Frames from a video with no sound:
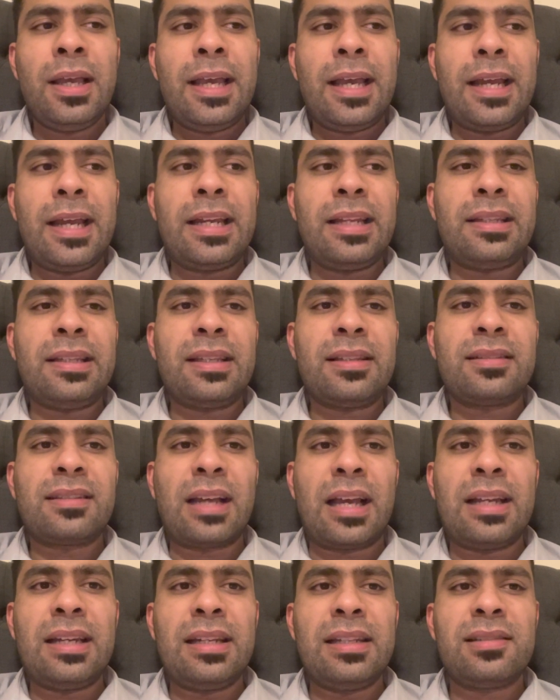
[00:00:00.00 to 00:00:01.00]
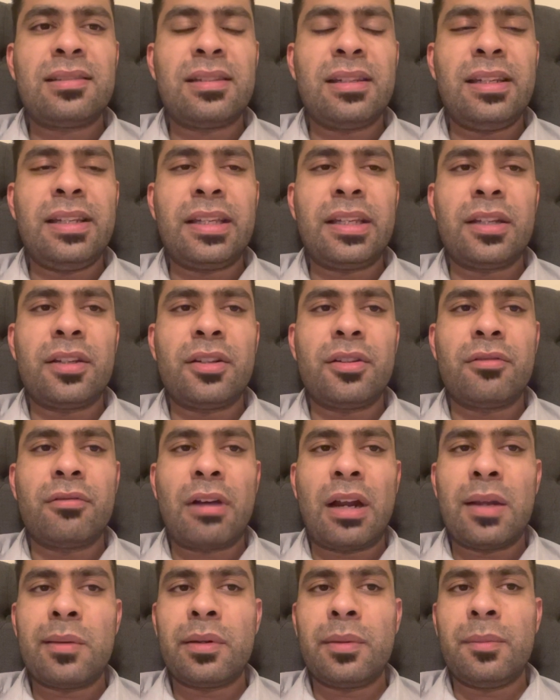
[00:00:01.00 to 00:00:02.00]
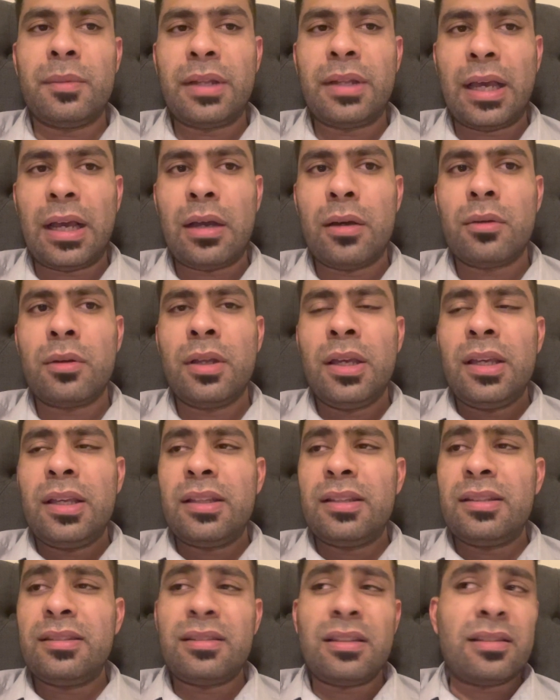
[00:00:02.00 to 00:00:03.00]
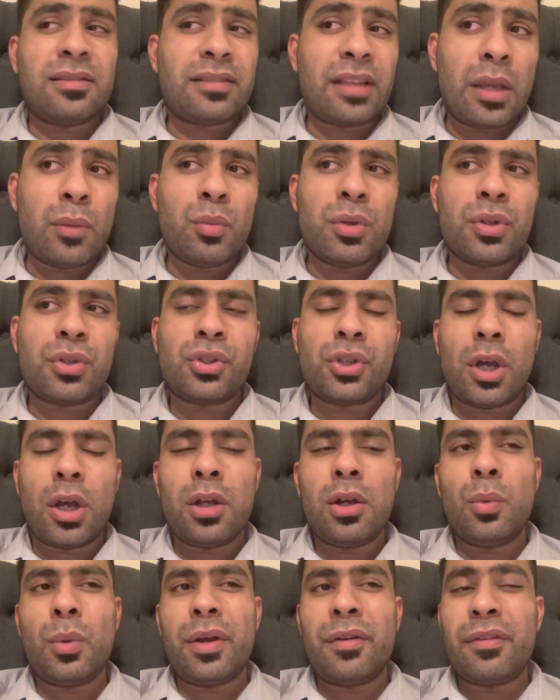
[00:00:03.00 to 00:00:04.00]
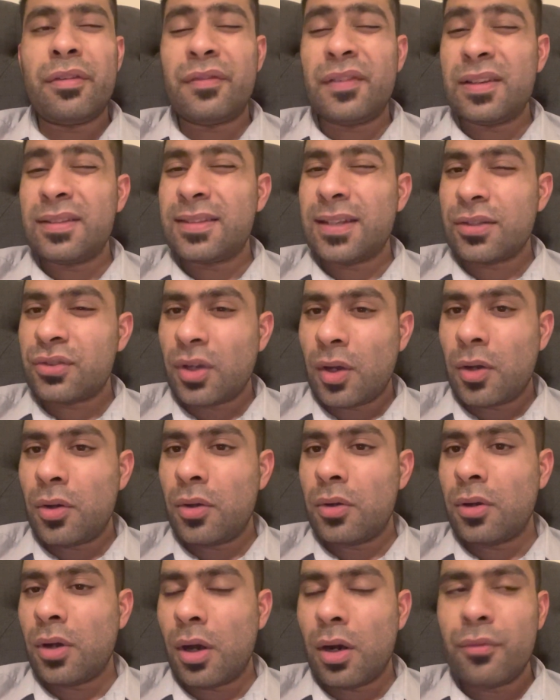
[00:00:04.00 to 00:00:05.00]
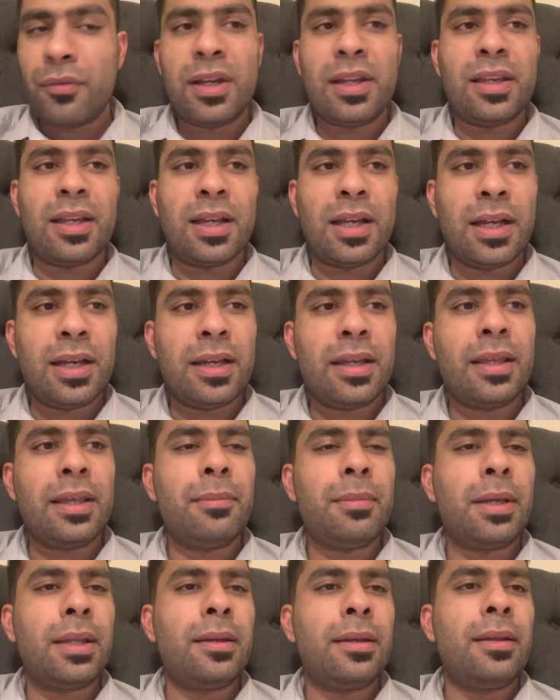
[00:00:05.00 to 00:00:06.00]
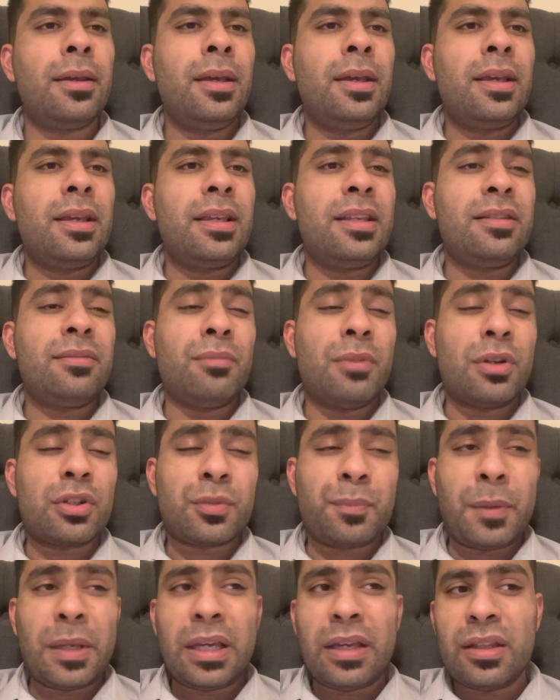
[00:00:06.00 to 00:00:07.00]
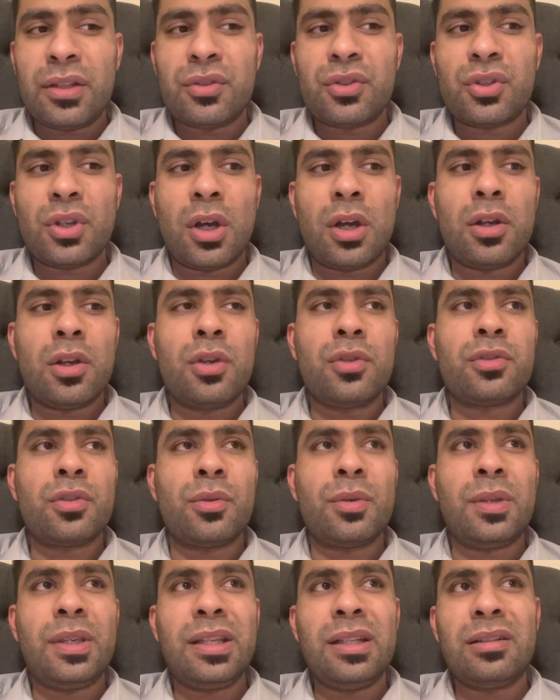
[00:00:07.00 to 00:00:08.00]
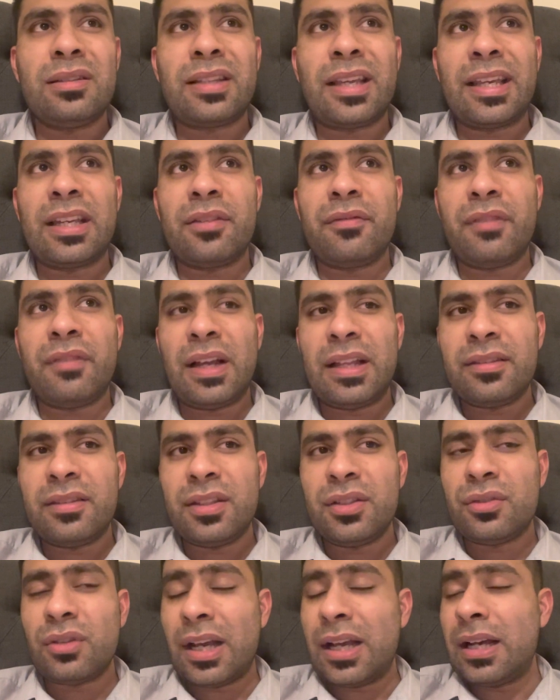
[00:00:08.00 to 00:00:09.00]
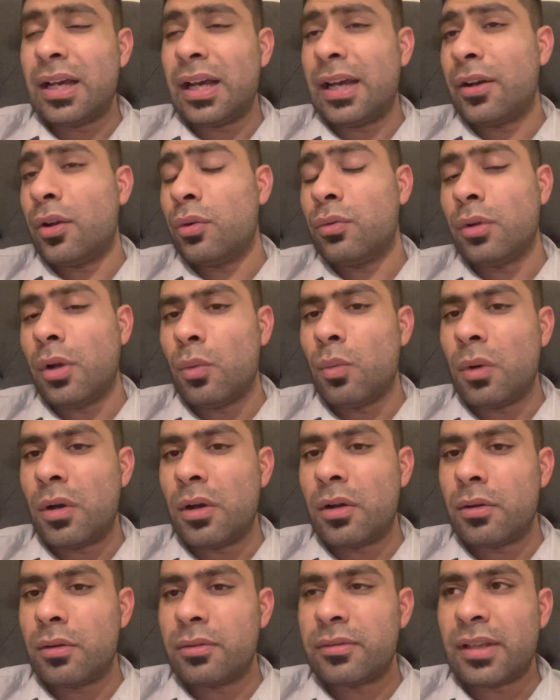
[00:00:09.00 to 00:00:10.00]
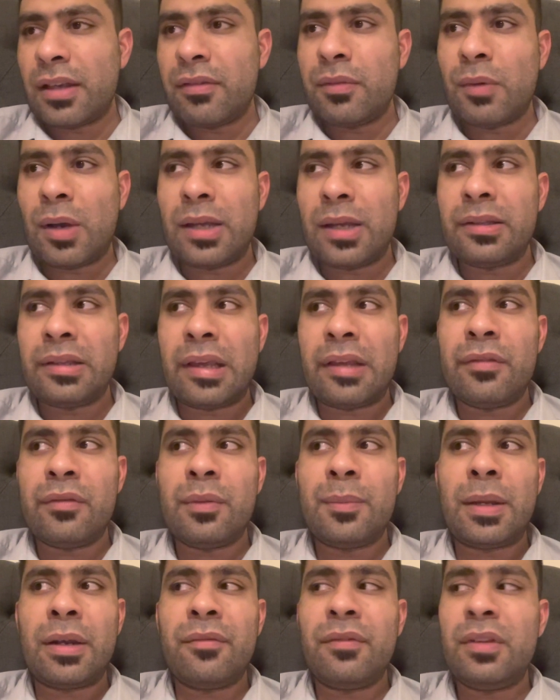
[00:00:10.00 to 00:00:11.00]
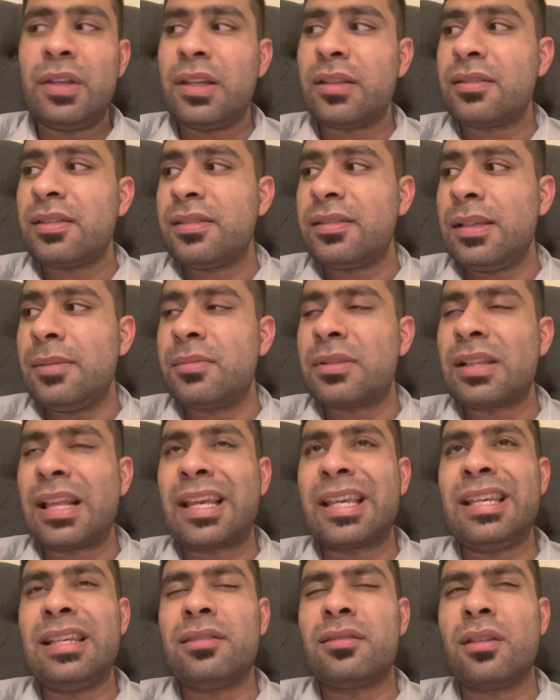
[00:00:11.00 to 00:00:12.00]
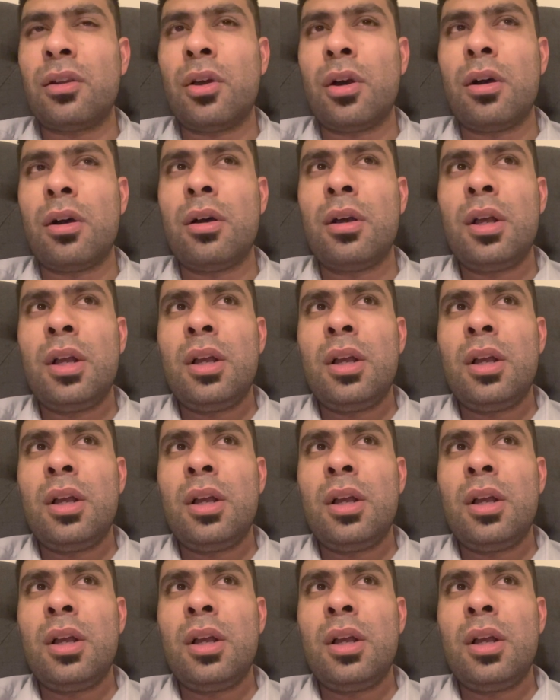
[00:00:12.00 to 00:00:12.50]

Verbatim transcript: and he thinks stylistically he can ground him down? Is it same with Charlo, where he thinks that Charlo can't really hurt him and he's much bigger than Charlo, so he'll take advantage? I, I don't know what David why David Benavidez. He seems like he's a lot.